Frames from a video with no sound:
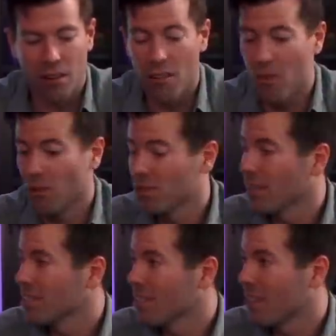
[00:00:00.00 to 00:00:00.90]
Those of
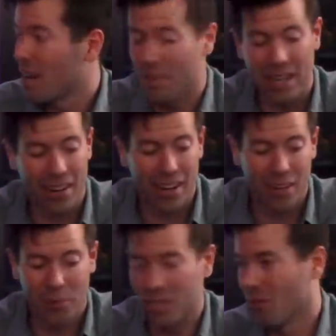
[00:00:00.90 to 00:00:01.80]
us in the VIP area,
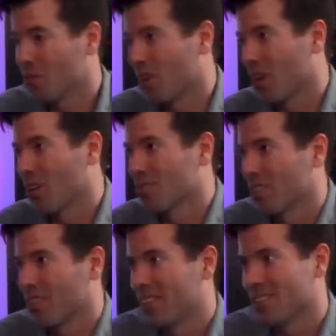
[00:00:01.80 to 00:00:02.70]
we don't draw cards
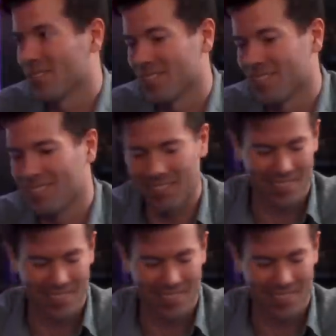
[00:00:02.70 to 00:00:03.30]
with resources. Okay.